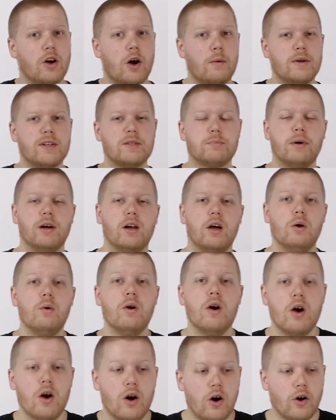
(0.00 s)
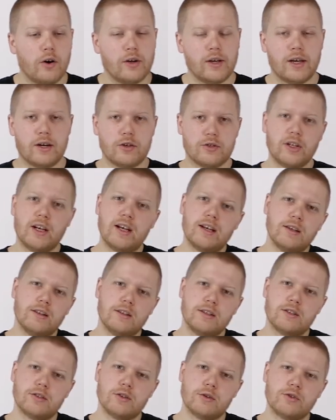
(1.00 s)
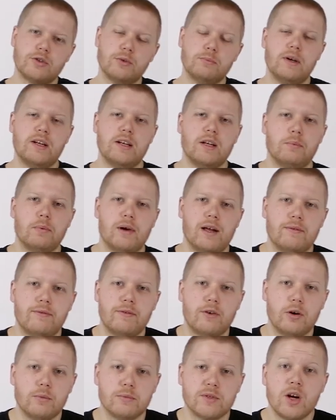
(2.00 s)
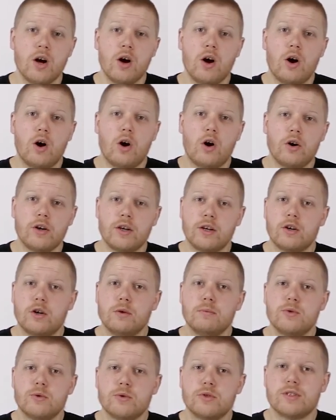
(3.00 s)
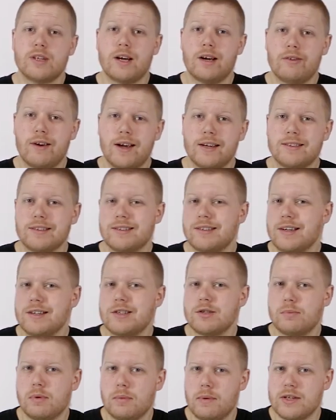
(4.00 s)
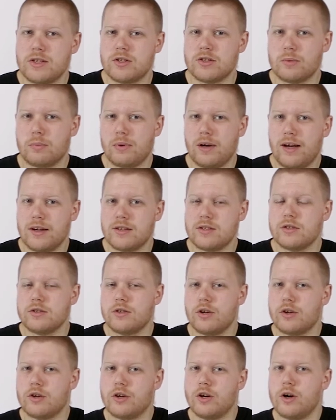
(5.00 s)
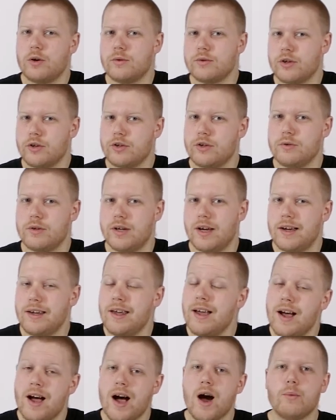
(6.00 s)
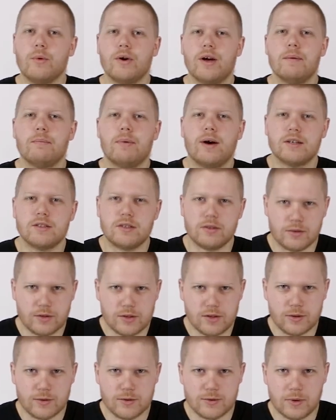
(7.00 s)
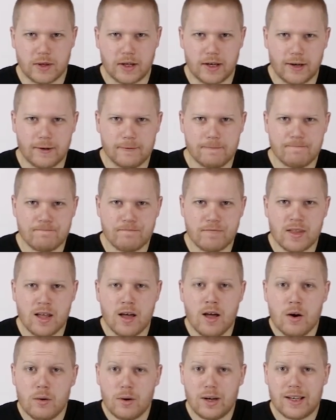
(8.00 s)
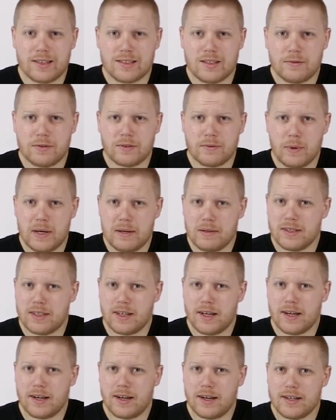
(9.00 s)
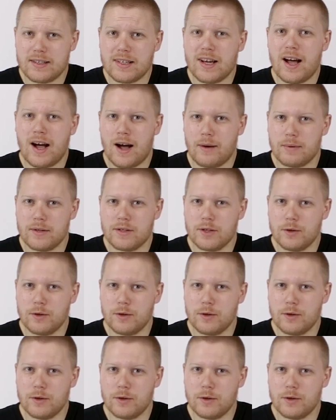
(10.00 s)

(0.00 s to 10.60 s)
comments below, or you can get us on any of these social media platforms, or you can come to us direct at dyesublimatonsupplies.co.uk, and we'll get back to you as soon as we can. Well, that's it for me today, guys. Happy